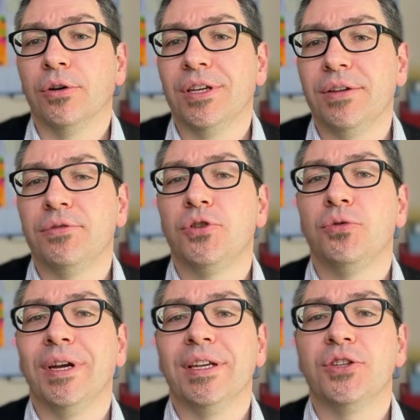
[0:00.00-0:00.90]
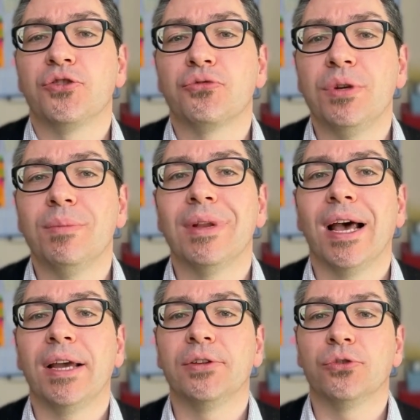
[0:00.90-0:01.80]
gives you a
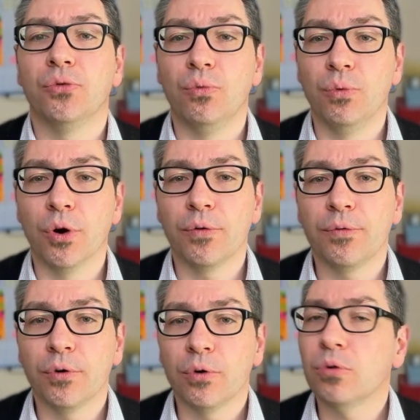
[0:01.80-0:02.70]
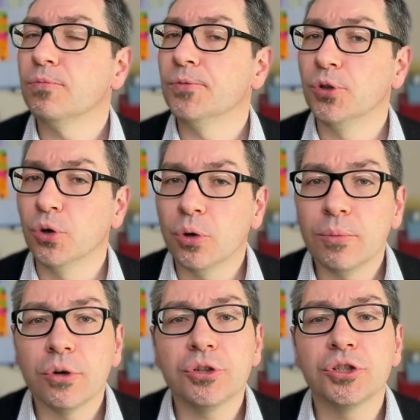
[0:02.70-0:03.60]
streamlined workflow. No
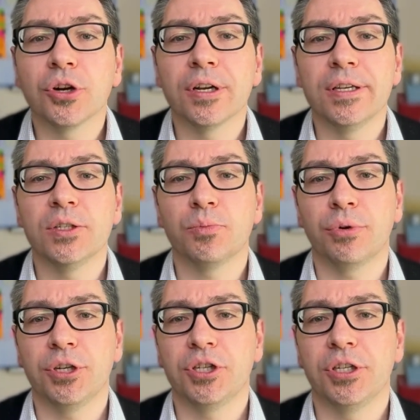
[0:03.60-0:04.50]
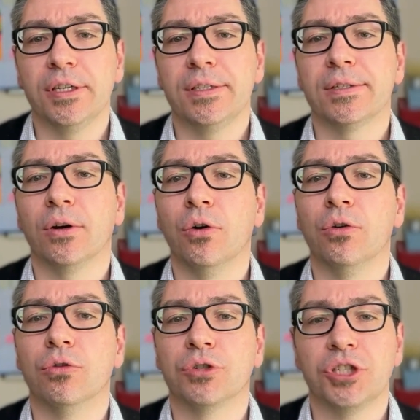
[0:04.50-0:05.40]
more juggling spreadsheets
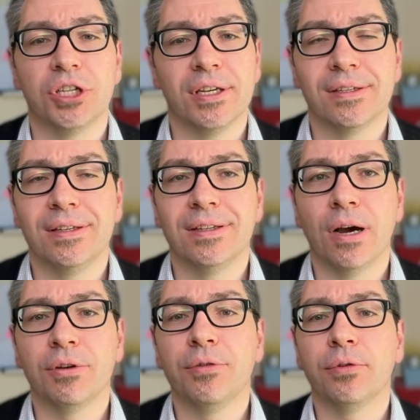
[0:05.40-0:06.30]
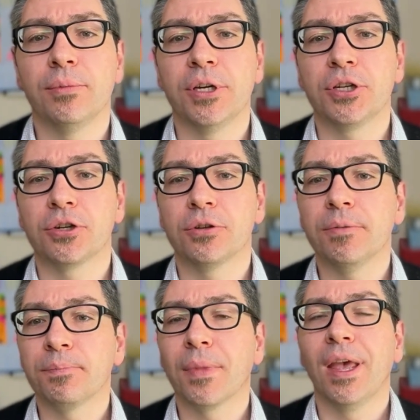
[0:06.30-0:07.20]
or chasing down
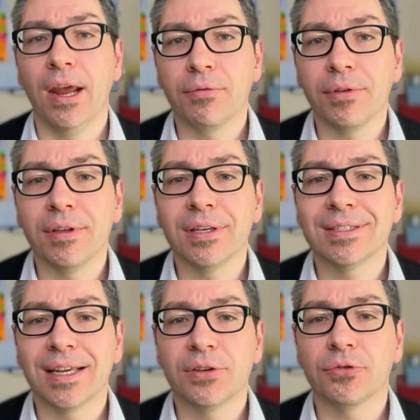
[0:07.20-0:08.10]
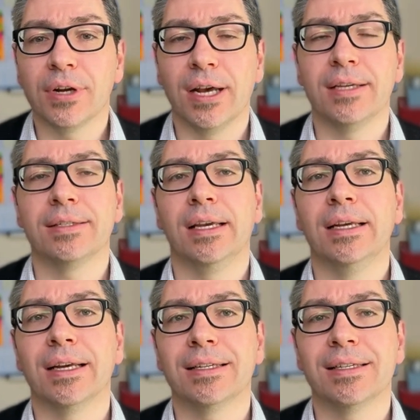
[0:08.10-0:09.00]
information. Everything is centralized
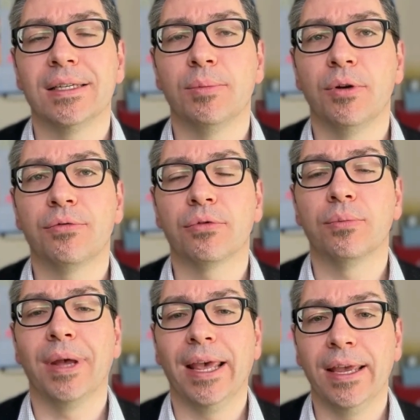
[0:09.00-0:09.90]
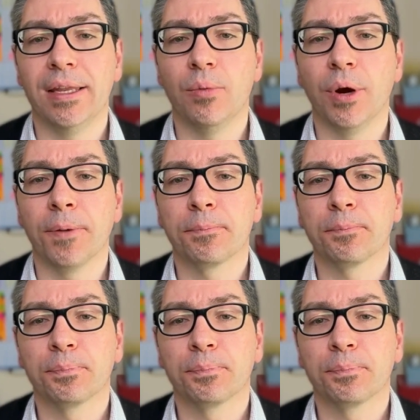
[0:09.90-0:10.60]
and accessible from anywhere.